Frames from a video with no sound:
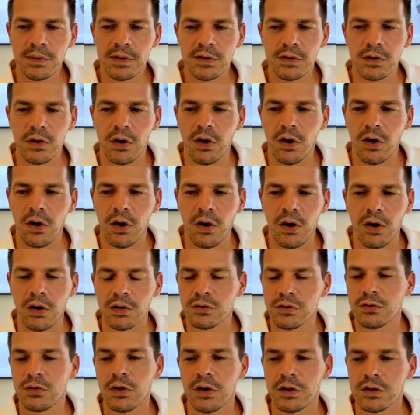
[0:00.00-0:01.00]
So
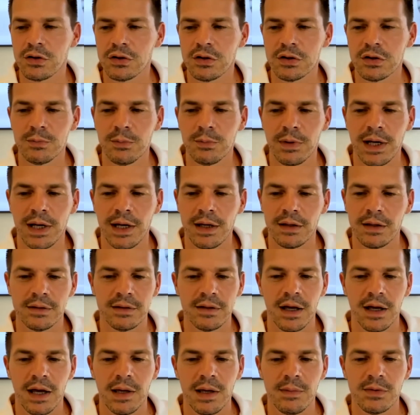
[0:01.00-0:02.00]
200
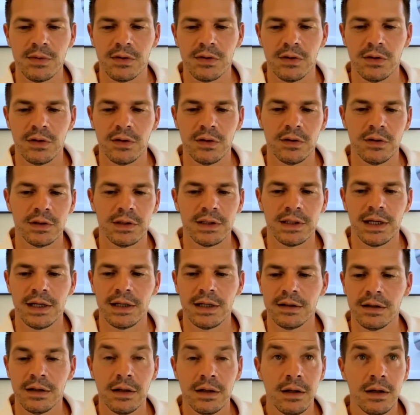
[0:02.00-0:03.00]
times
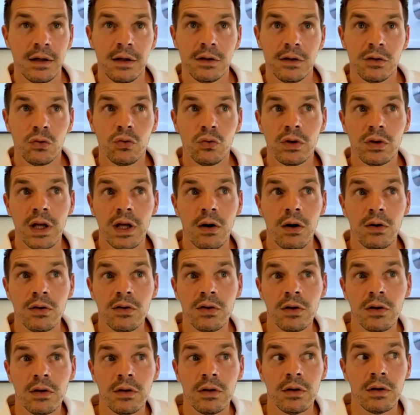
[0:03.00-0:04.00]
10,
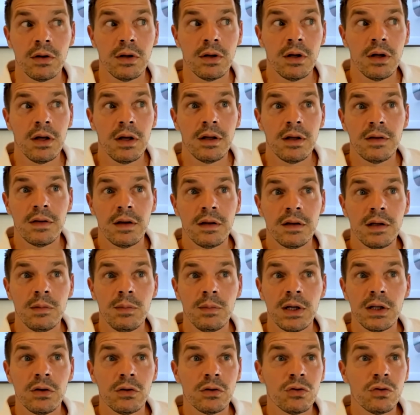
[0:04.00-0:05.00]
2000
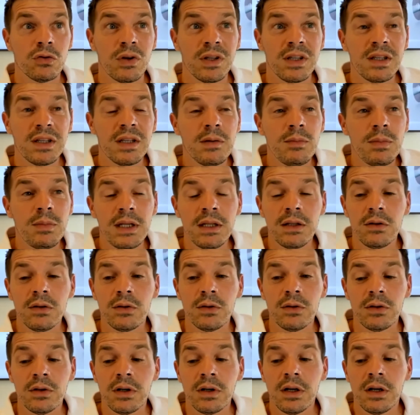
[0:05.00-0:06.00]
centimeter, 20
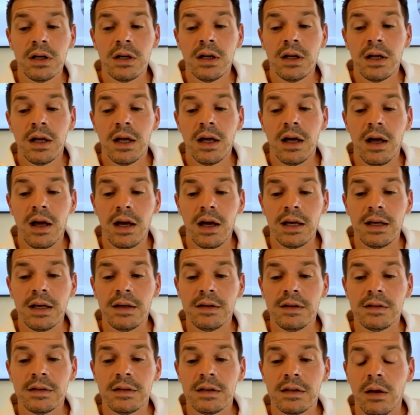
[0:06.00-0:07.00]
meter
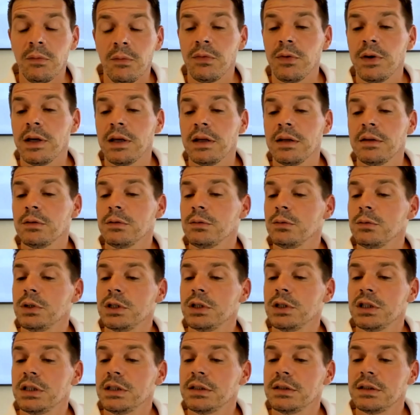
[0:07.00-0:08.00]
is something
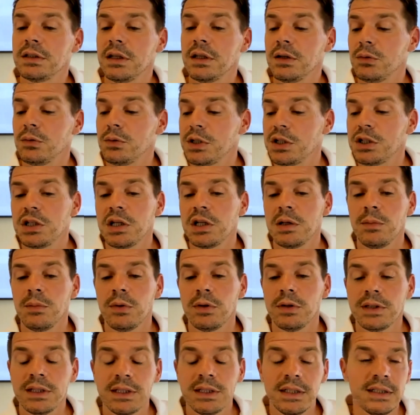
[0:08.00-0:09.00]
which is
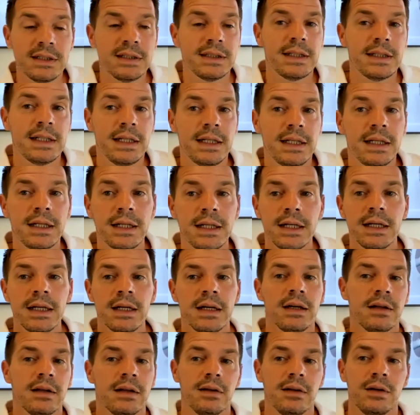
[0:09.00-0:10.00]
reachable easily.
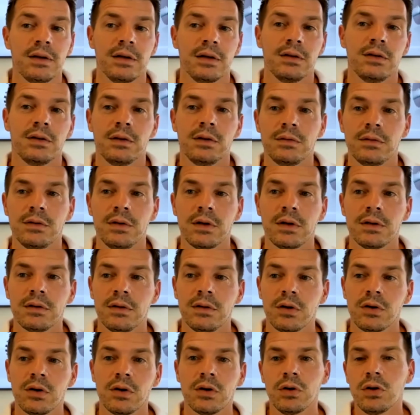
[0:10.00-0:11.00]

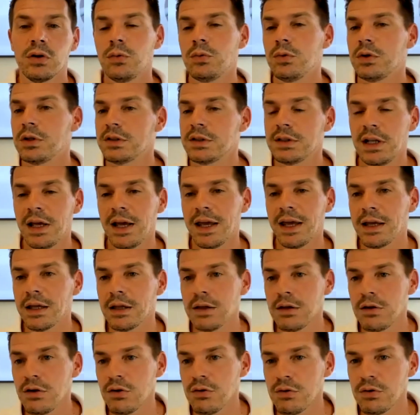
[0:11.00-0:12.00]
The cutter was like
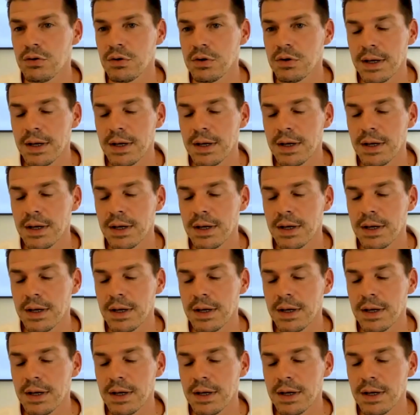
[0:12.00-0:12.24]
new.